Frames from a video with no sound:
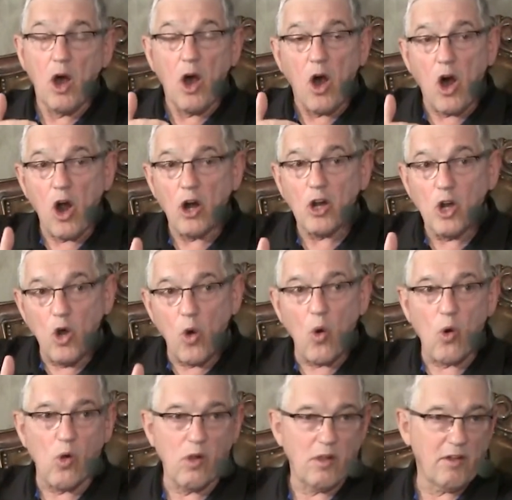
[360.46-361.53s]
Our
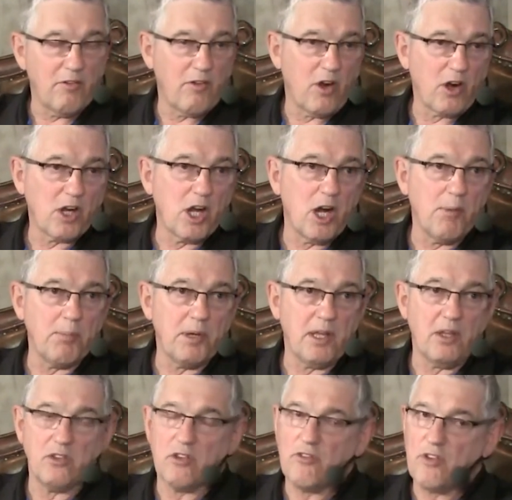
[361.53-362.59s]
goal of our company
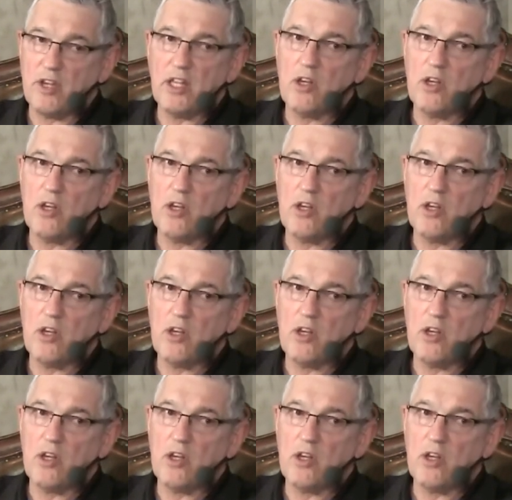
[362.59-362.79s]
is a funny